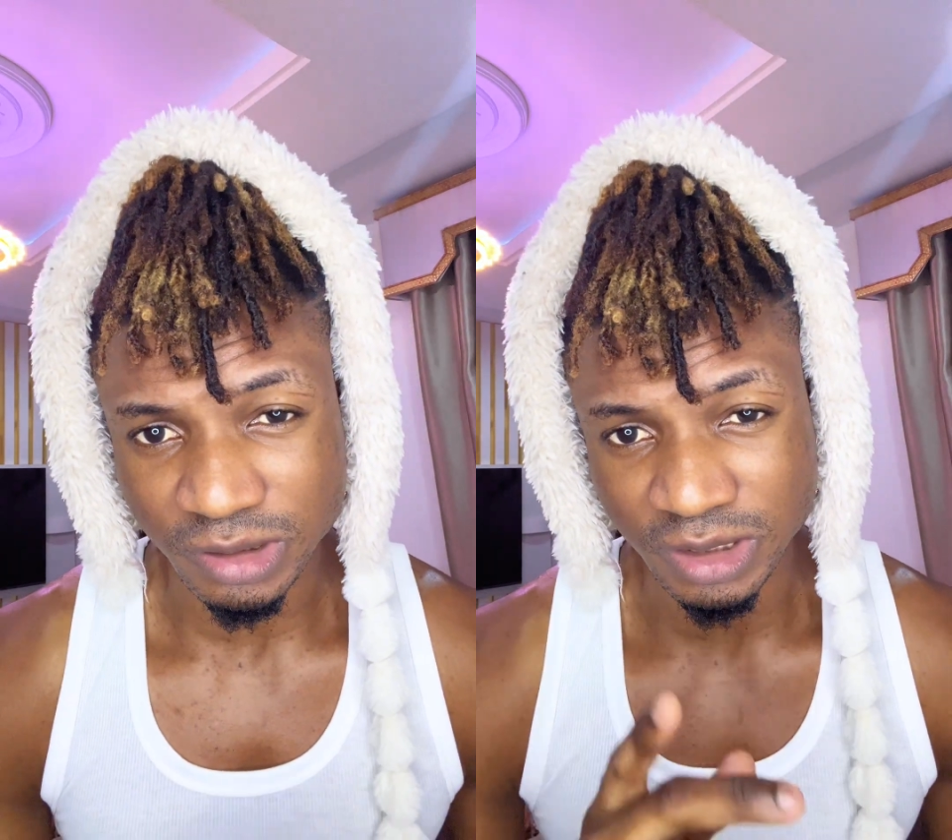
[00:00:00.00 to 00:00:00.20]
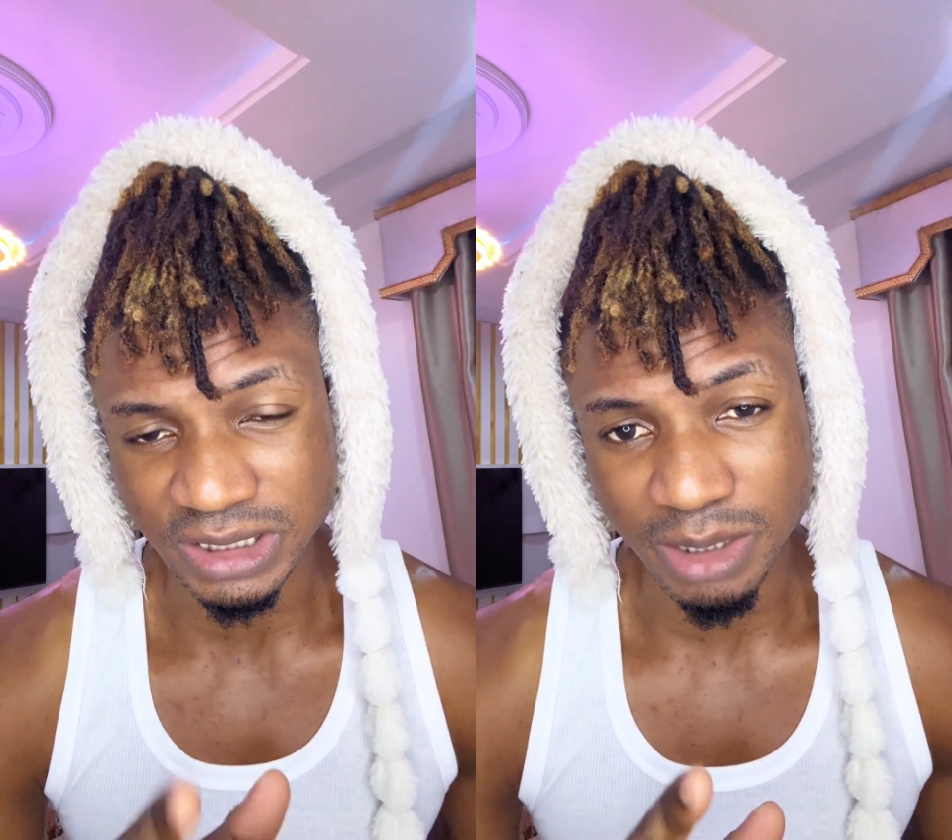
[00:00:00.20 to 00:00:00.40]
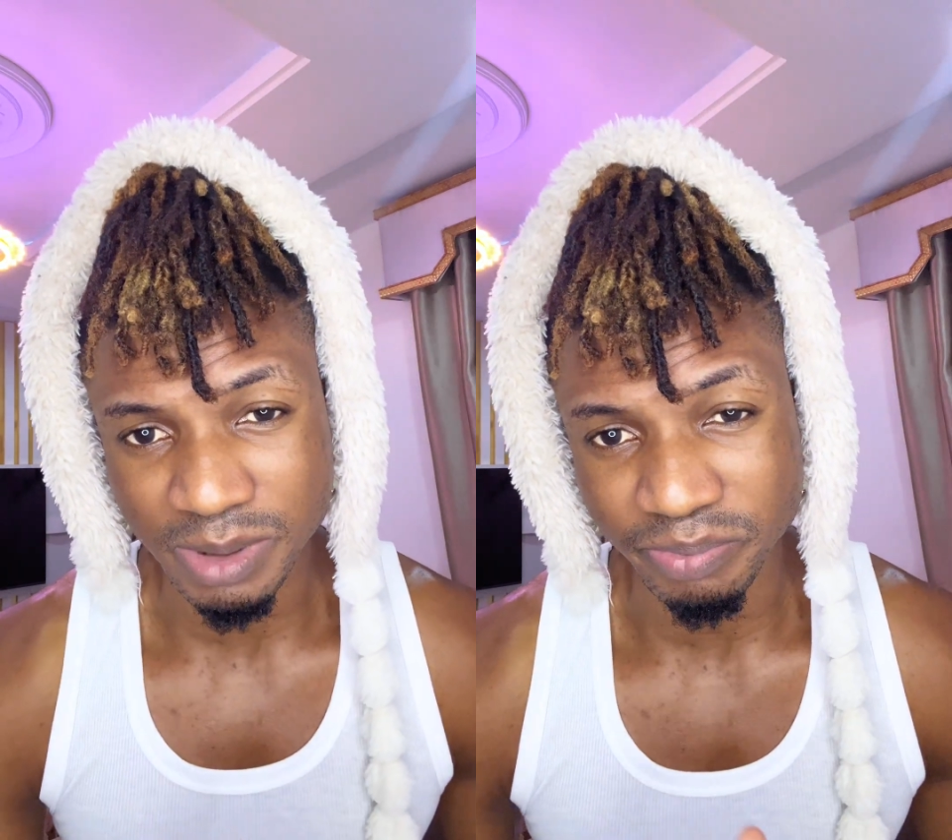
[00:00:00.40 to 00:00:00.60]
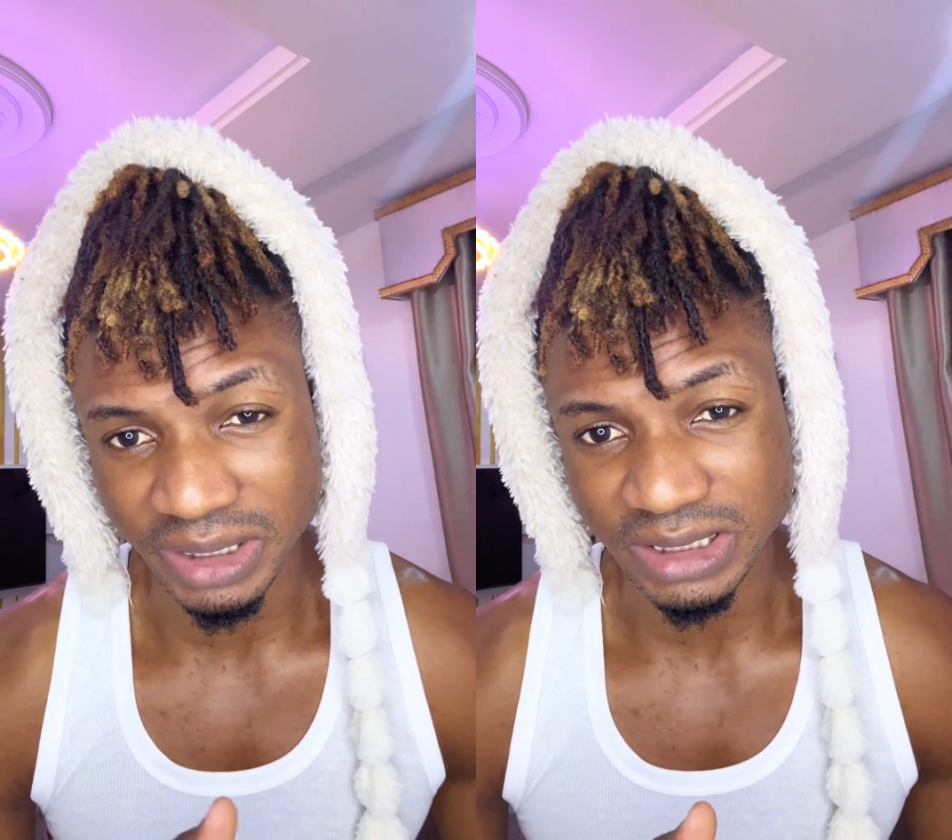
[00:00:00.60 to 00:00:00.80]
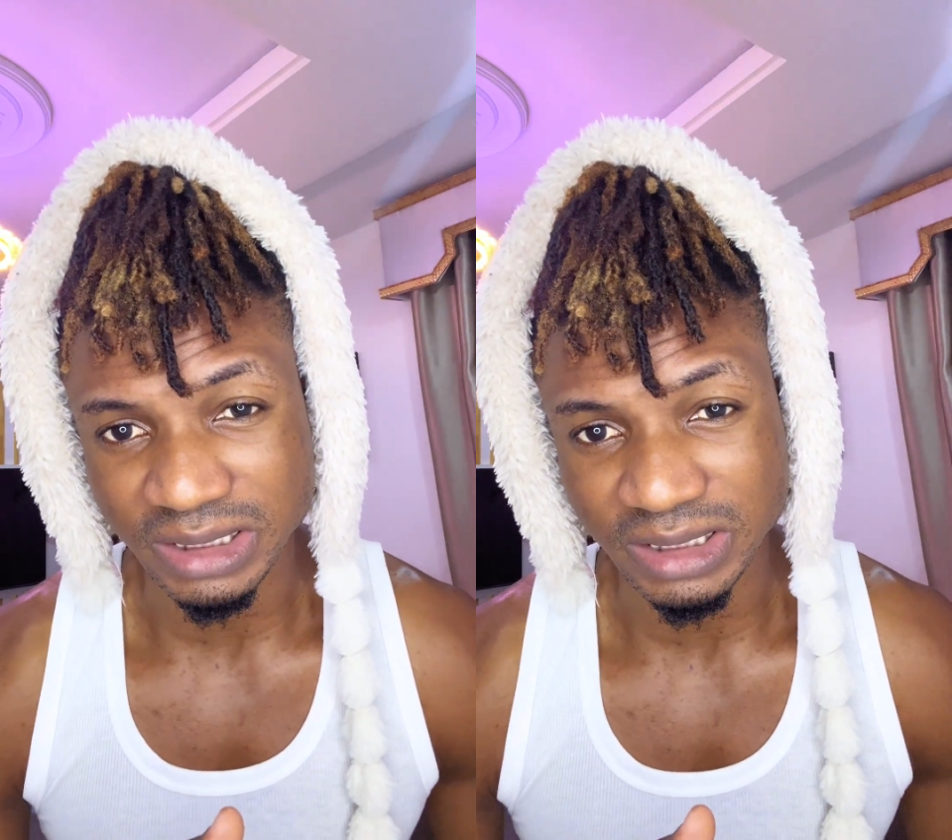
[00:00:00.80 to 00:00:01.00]
just let me
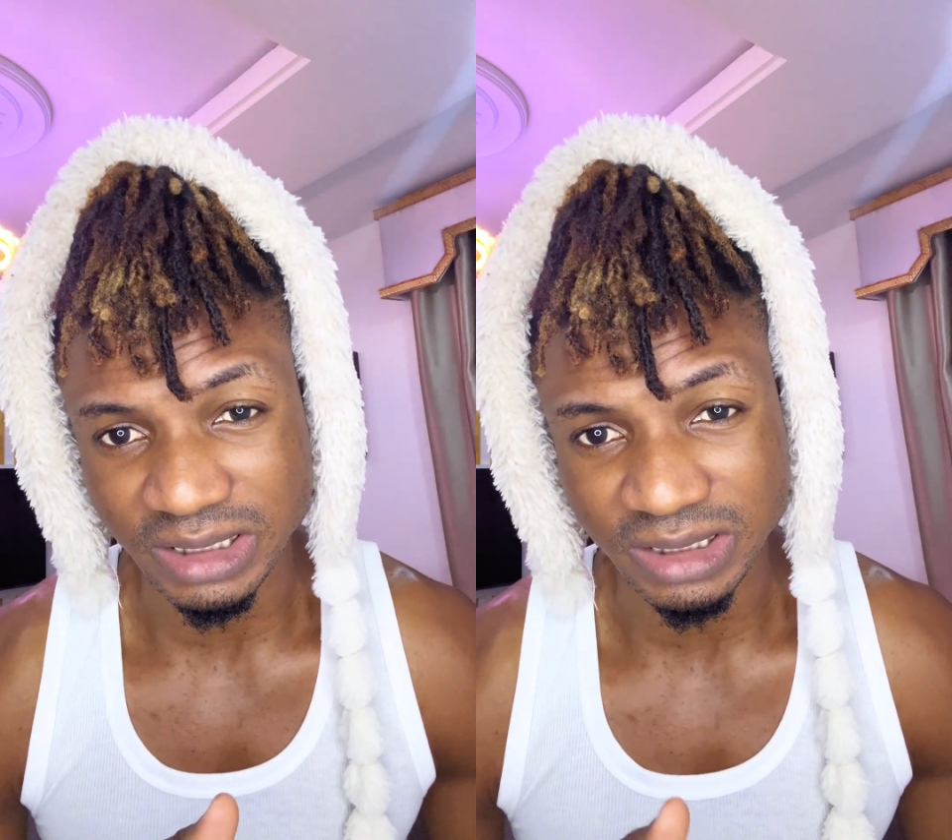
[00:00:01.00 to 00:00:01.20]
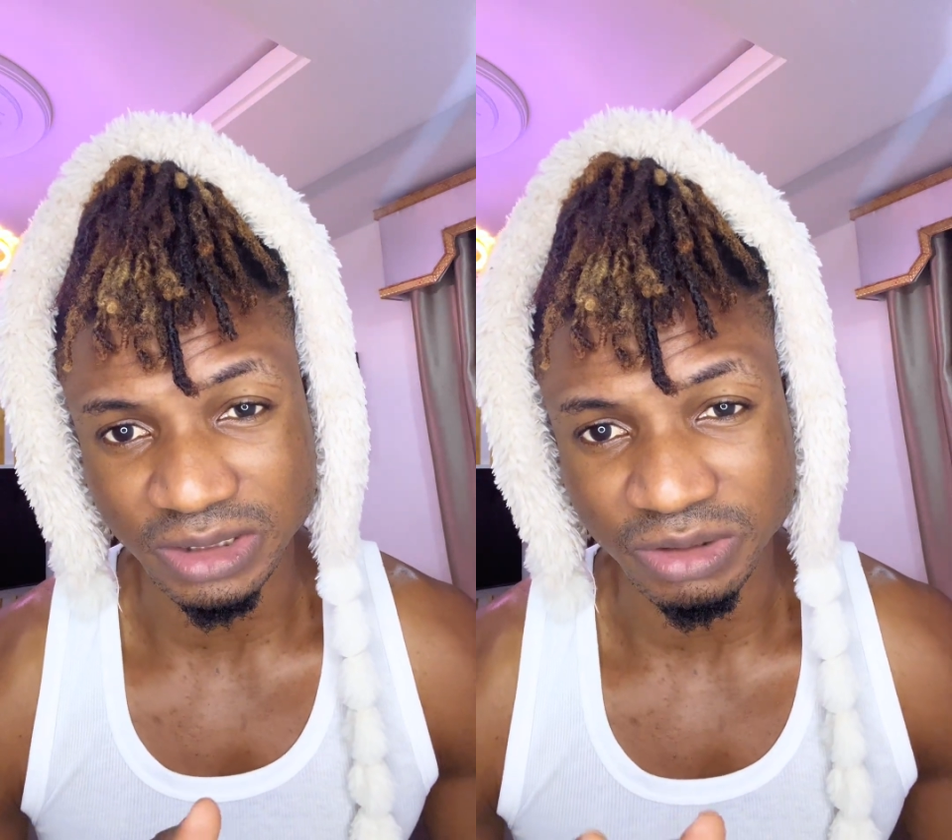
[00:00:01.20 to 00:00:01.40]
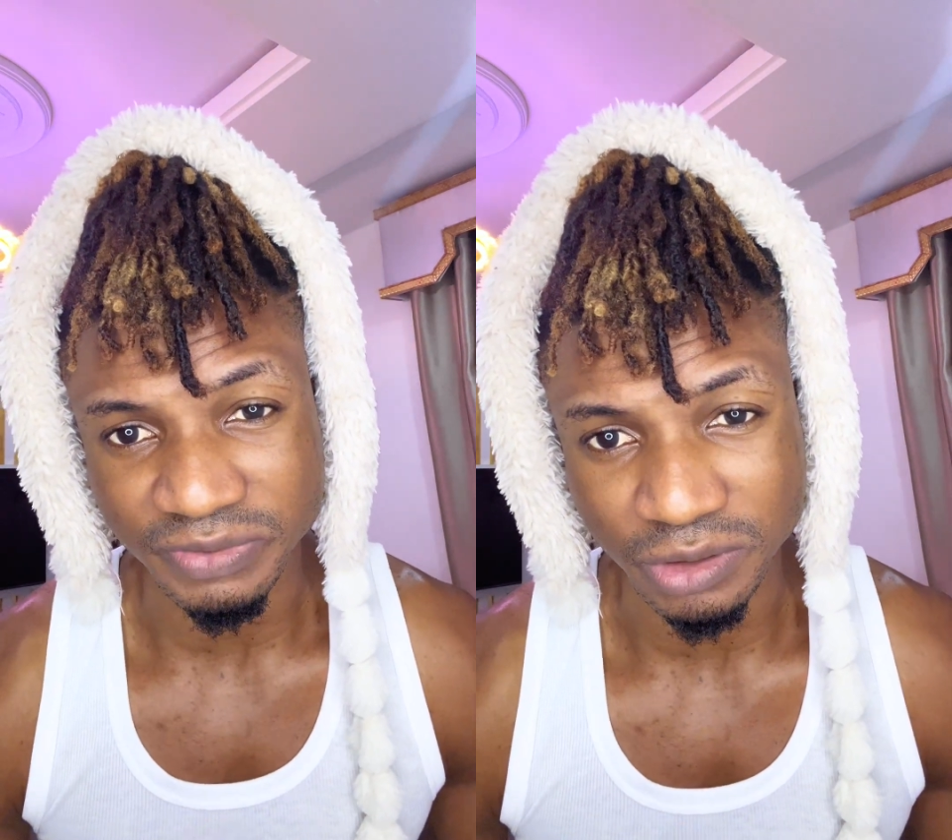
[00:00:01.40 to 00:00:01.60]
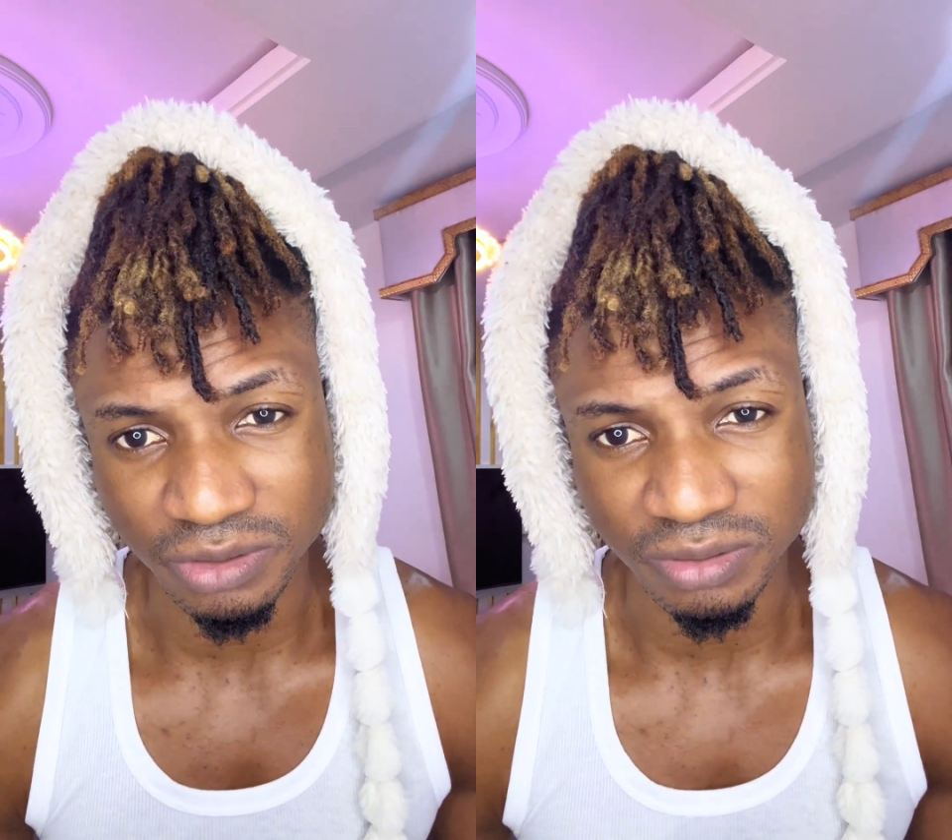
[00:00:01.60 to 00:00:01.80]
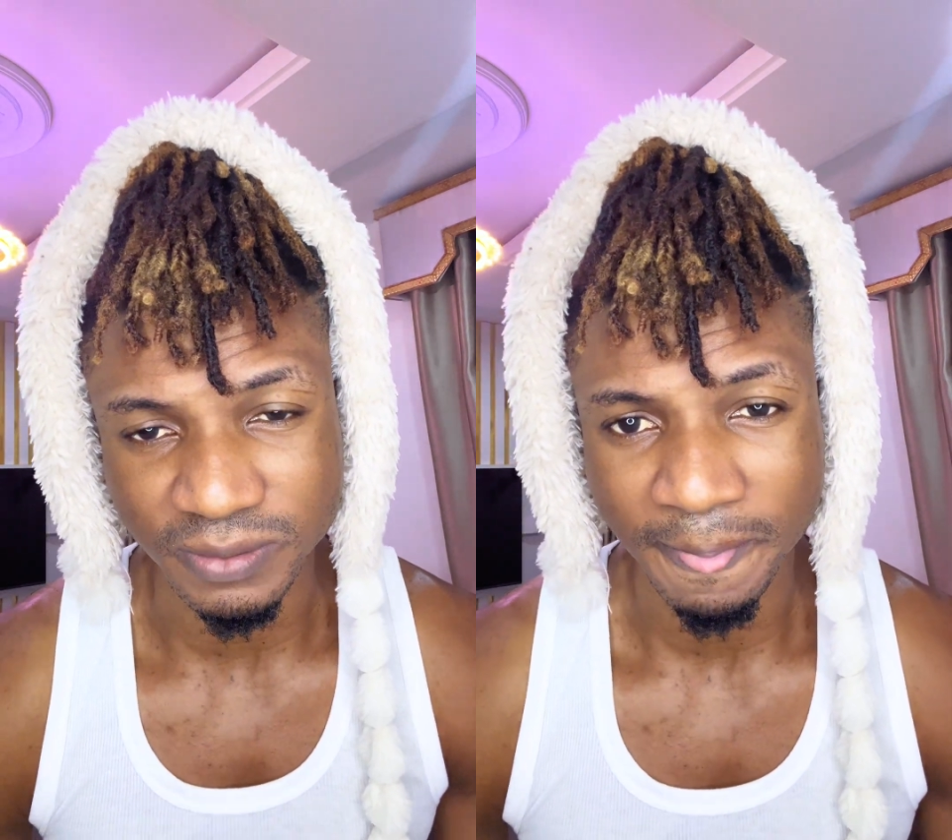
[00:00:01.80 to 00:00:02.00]
break this news for you.